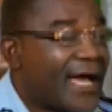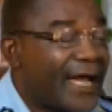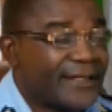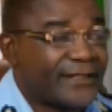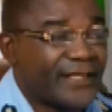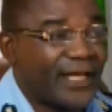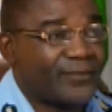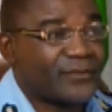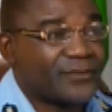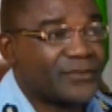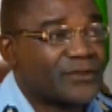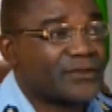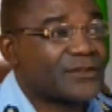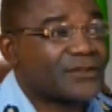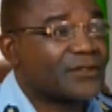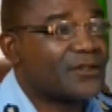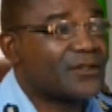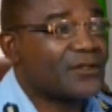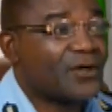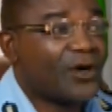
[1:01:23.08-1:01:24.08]
items
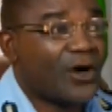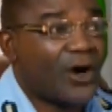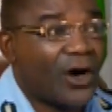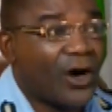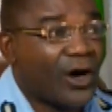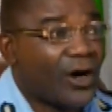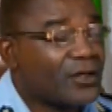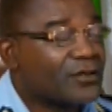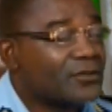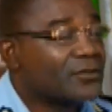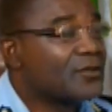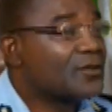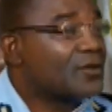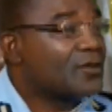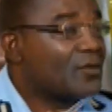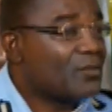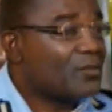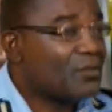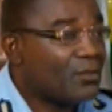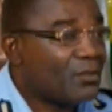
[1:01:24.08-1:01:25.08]
or
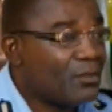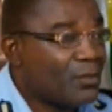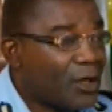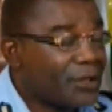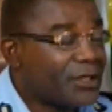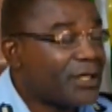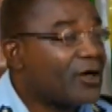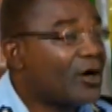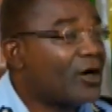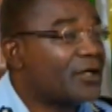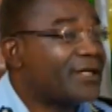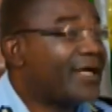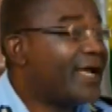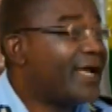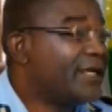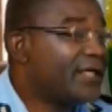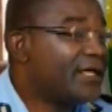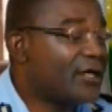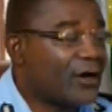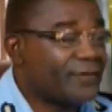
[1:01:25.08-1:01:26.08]
money on
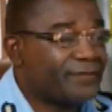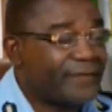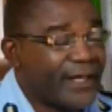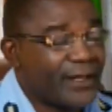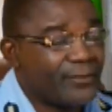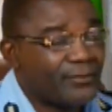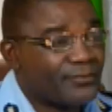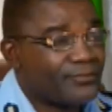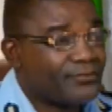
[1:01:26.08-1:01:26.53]
any of them.